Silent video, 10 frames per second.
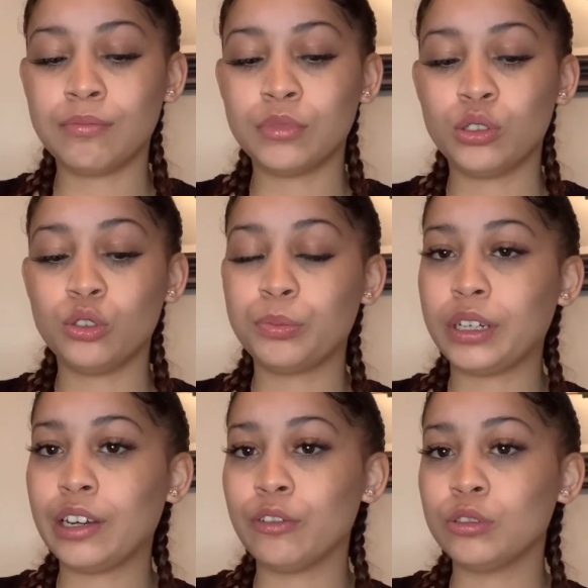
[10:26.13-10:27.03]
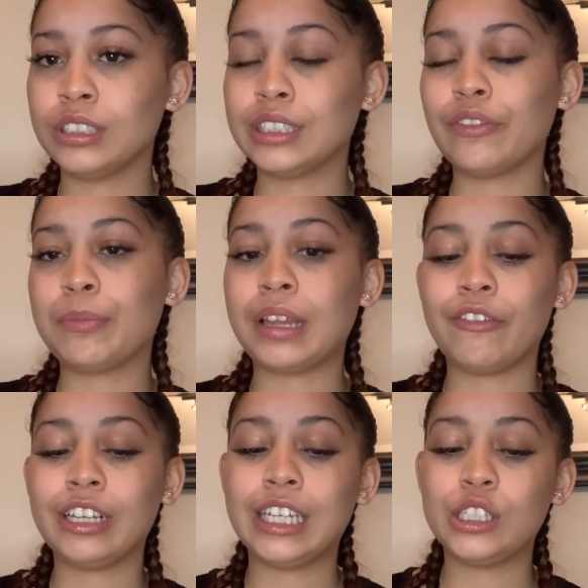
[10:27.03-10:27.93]
the superheroes and stuff. I'm not
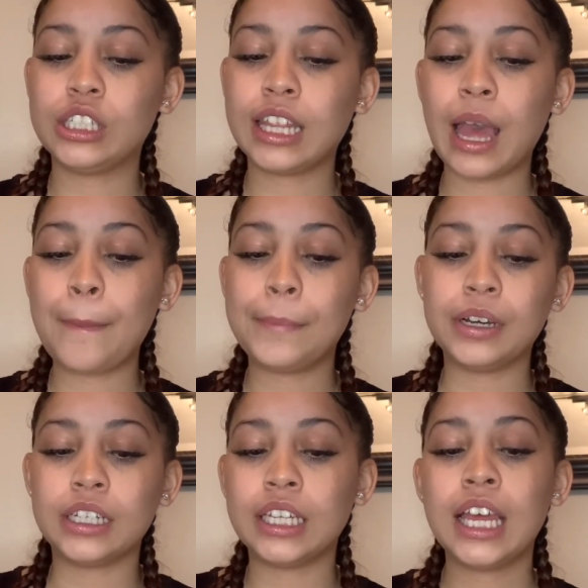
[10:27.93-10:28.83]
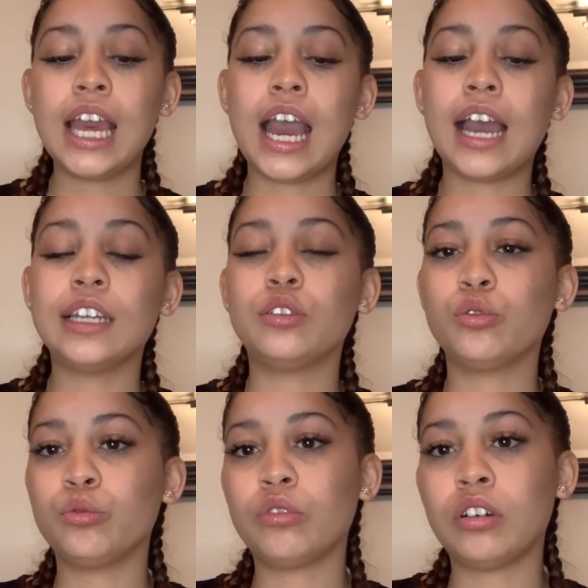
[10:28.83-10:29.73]
really into that, but I
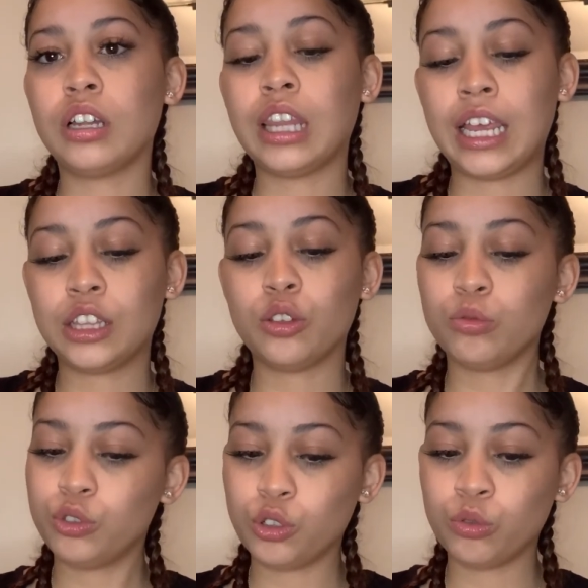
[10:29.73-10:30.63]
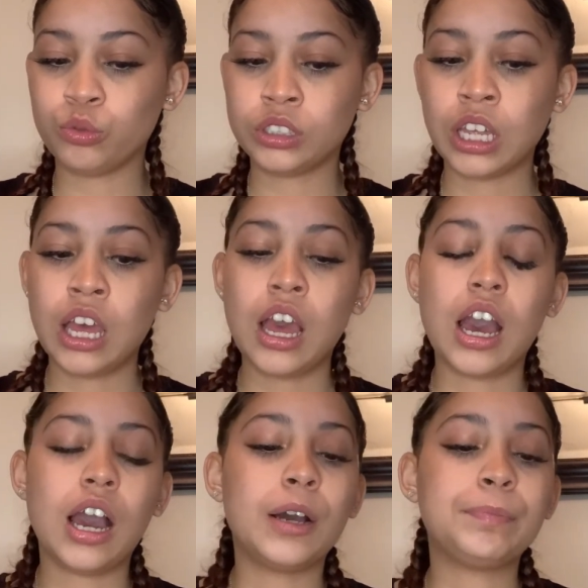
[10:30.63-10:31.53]
do like those shows.
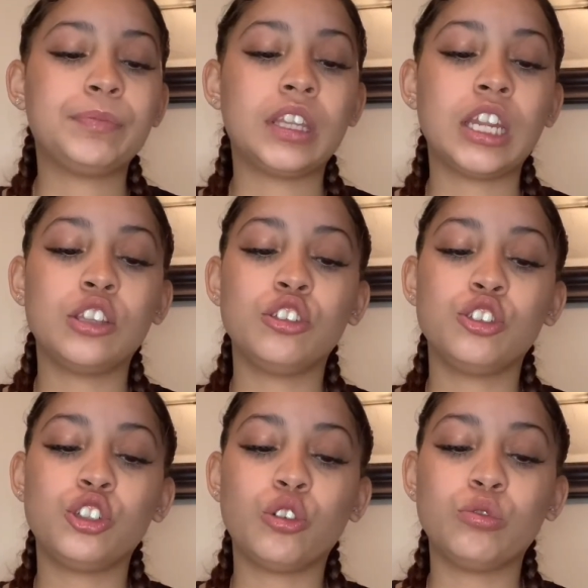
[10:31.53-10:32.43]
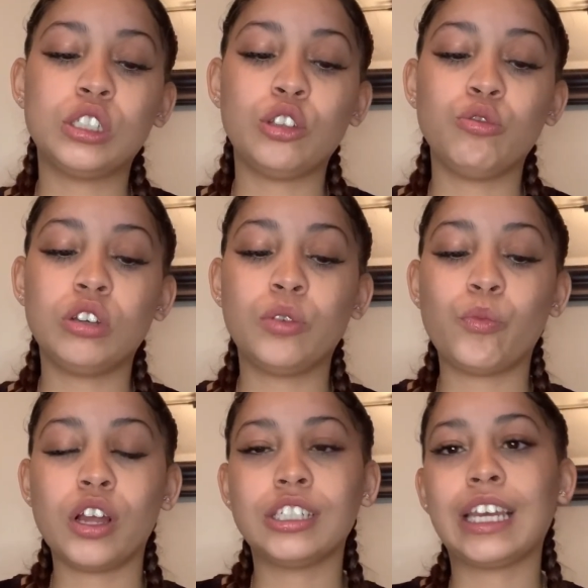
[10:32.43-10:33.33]
Another shows that you can
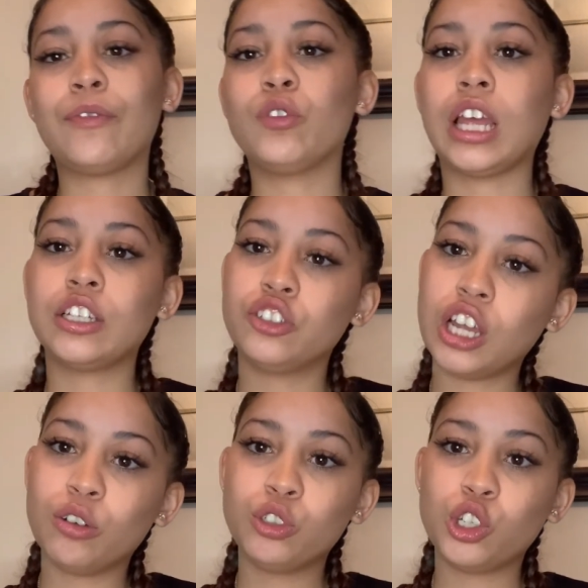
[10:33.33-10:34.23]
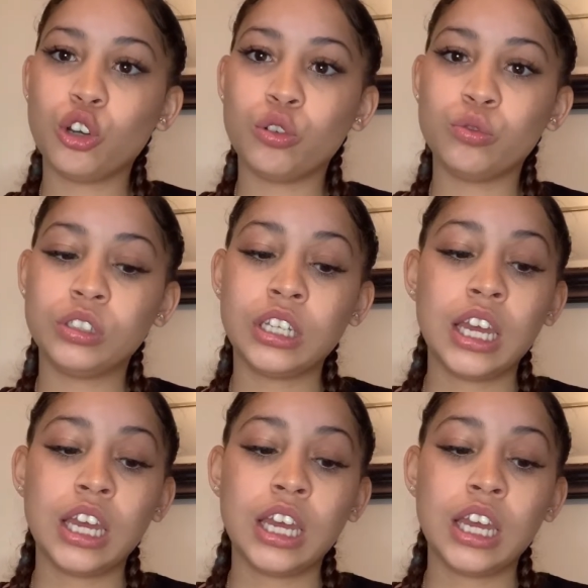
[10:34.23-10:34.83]
watch, like if you like jail shows,